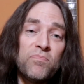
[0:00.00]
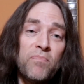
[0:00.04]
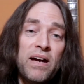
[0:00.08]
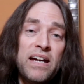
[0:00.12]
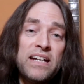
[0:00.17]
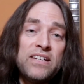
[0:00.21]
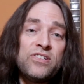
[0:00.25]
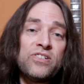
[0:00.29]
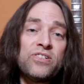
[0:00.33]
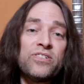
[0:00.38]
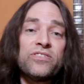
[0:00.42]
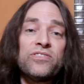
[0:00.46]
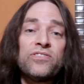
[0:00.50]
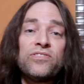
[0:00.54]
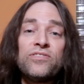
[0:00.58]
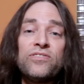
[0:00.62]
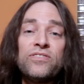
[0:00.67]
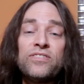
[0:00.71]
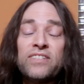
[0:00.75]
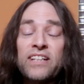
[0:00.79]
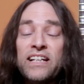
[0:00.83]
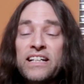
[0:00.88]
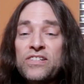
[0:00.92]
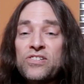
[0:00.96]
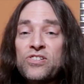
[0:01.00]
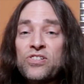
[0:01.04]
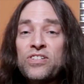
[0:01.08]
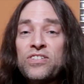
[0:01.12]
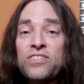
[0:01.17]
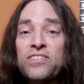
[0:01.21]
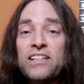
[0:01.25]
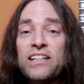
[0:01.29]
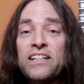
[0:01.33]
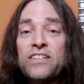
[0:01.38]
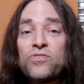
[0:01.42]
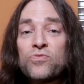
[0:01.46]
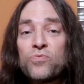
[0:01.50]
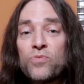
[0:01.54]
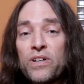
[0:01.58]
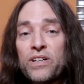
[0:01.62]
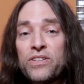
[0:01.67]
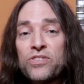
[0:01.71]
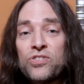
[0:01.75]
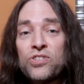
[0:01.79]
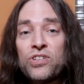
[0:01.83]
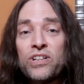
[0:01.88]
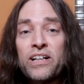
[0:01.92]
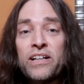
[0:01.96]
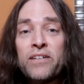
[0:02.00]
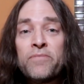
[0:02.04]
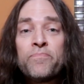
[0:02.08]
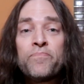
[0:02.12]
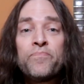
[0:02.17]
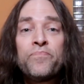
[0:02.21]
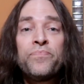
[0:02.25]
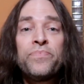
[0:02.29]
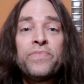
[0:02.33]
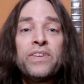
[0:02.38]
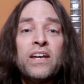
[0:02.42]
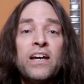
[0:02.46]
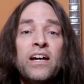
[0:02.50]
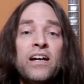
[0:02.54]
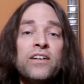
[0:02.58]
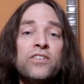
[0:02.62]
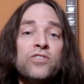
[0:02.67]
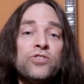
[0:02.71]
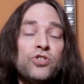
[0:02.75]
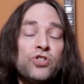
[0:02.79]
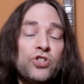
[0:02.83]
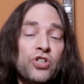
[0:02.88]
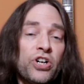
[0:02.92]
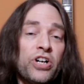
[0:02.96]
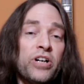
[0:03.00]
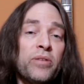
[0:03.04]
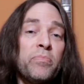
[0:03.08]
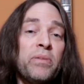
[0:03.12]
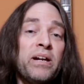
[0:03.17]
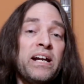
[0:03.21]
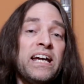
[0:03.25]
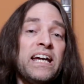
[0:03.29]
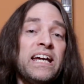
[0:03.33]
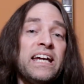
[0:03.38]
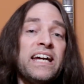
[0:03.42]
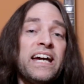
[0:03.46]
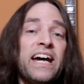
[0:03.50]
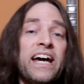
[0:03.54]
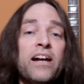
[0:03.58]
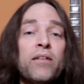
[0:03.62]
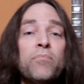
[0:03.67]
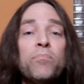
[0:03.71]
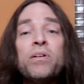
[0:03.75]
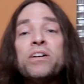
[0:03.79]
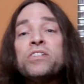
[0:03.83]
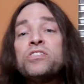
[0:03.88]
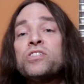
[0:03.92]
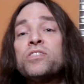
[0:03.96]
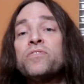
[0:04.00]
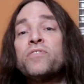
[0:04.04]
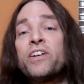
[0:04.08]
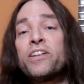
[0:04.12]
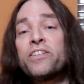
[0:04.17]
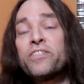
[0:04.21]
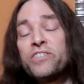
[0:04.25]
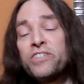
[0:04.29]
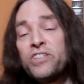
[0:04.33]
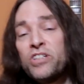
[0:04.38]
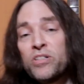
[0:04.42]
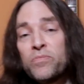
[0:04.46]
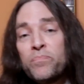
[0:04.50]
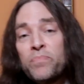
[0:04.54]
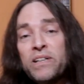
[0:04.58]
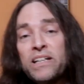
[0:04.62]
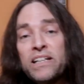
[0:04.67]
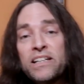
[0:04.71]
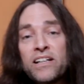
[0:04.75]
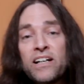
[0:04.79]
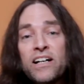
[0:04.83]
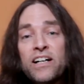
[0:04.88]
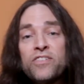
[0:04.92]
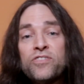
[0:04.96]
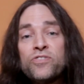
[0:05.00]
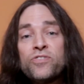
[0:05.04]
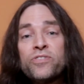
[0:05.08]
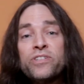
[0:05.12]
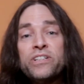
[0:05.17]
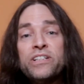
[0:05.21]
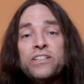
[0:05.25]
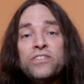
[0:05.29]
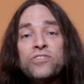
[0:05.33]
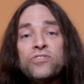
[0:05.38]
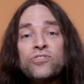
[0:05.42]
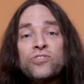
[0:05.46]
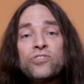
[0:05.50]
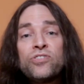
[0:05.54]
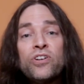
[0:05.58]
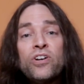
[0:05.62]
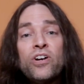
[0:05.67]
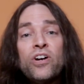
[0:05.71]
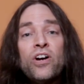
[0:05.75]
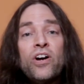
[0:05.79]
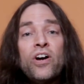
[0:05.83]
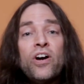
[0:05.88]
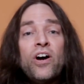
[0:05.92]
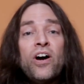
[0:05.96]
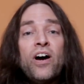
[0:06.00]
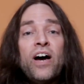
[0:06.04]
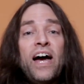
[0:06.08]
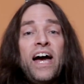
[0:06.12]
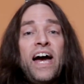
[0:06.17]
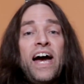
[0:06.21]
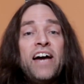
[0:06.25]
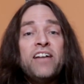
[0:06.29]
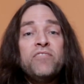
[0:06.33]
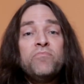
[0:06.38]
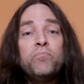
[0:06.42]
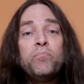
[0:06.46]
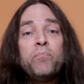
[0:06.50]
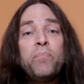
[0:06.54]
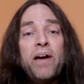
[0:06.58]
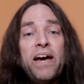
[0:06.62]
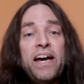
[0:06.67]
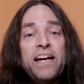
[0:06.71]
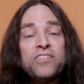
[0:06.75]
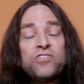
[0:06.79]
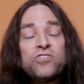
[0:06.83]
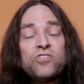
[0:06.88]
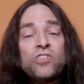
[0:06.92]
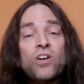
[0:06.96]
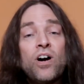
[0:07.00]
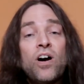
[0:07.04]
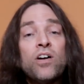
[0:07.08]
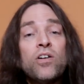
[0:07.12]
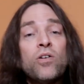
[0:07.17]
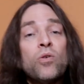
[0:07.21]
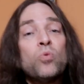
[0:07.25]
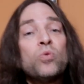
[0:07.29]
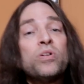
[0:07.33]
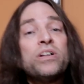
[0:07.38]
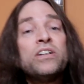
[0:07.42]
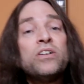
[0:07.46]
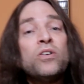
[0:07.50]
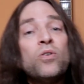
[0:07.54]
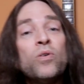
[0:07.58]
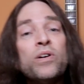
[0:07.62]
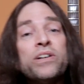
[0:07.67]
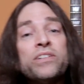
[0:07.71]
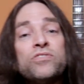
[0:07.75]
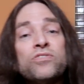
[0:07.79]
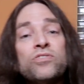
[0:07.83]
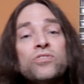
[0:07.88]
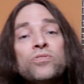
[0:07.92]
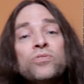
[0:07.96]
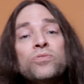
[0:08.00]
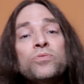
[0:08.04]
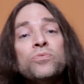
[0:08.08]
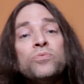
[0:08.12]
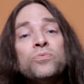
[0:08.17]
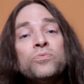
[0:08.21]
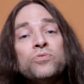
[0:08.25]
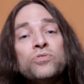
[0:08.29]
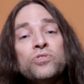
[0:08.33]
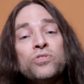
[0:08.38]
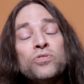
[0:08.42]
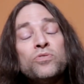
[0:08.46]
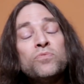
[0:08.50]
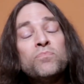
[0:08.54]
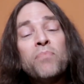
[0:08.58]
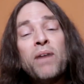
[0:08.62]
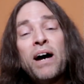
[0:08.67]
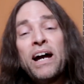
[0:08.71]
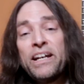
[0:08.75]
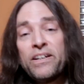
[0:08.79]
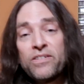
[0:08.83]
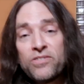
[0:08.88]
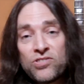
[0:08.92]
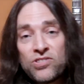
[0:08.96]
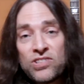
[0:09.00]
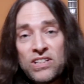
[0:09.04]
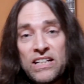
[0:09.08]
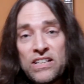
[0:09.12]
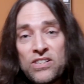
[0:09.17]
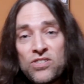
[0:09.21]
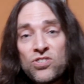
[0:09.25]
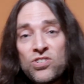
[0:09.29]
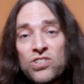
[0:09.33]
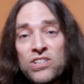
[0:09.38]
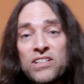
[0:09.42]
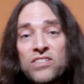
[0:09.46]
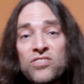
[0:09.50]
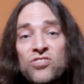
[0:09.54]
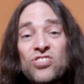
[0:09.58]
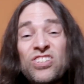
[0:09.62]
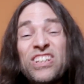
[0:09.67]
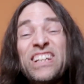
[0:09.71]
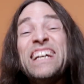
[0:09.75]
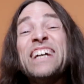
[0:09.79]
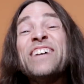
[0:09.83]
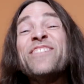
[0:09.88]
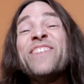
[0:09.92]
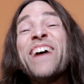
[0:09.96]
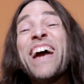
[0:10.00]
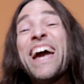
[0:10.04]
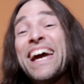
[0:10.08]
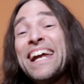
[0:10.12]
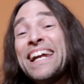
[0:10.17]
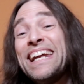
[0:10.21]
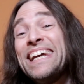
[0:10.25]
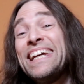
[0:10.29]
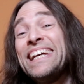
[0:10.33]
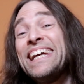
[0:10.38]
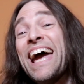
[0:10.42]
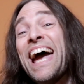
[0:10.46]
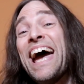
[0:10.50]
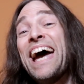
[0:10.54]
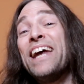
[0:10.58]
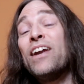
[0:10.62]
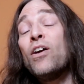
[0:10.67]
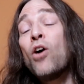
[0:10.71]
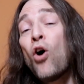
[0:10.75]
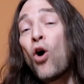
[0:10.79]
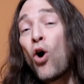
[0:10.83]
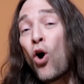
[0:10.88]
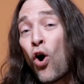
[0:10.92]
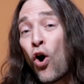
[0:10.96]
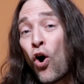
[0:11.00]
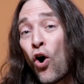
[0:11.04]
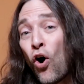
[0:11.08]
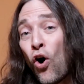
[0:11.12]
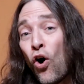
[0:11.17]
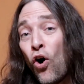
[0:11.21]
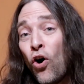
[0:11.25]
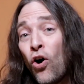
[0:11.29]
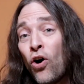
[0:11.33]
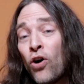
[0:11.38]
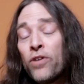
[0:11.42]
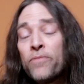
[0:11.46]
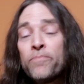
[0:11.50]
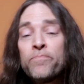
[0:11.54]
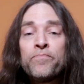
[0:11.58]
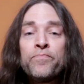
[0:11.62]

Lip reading: major sanctions against Russia, Germany and a bunch of other European countries at best are only going to do minor sanctions, if any at all.